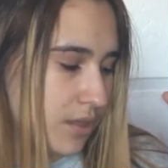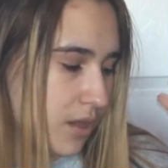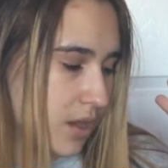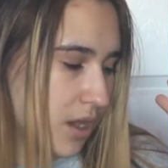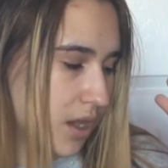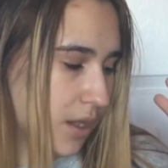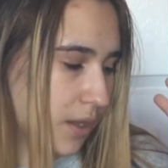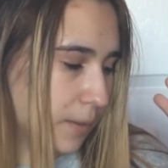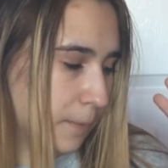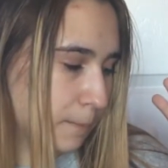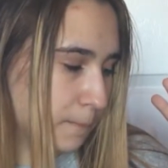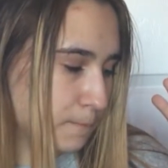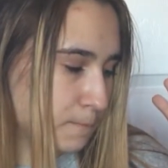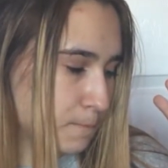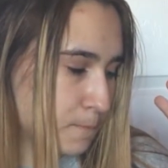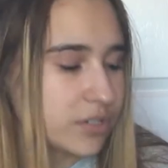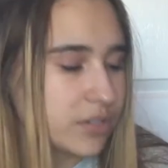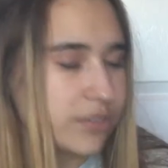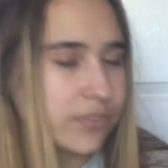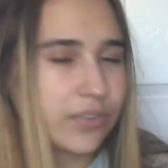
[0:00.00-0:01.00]

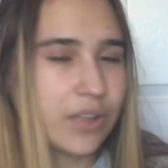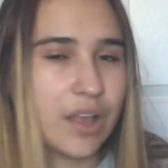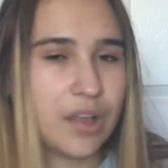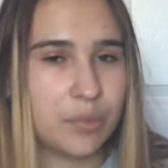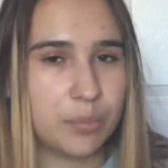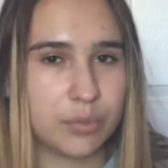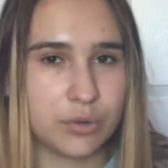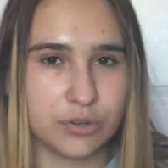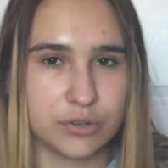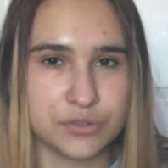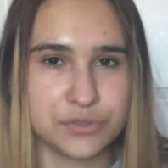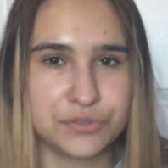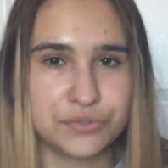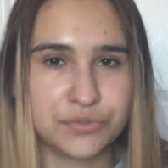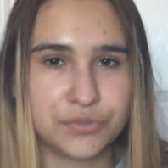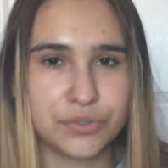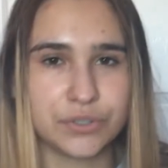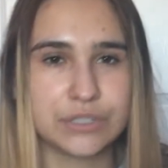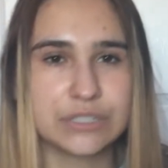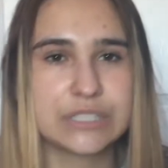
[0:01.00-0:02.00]
the developer's
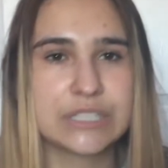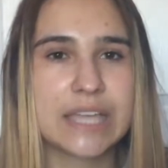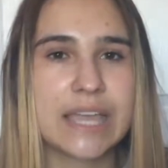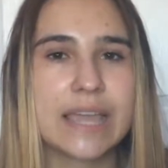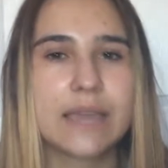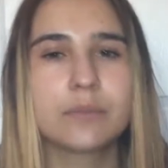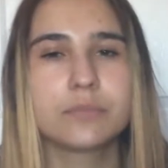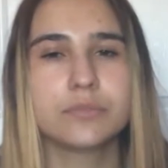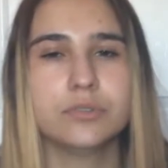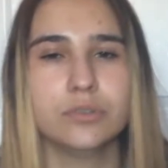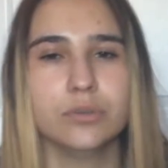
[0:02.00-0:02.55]
first game,